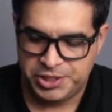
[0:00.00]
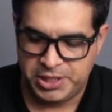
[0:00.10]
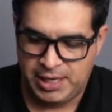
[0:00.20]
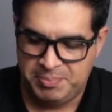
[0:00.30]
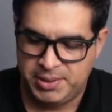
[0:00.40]

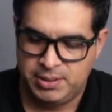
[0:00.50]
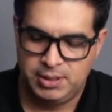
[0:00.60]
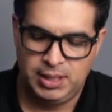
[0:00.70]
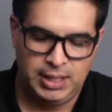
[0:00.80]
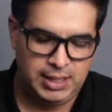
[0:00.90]
shop
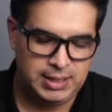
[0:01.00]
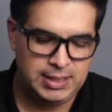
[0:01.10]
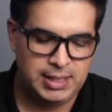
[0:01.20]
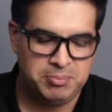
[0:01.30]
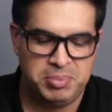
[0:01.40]
and
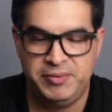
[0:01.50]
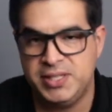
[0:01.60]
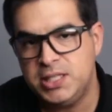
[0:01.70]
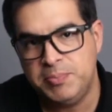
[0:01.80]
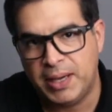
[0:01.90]
get
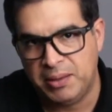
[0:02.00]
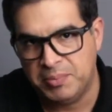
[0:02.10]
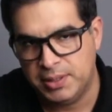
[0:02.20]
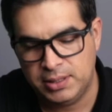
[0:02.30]
PVC pipe.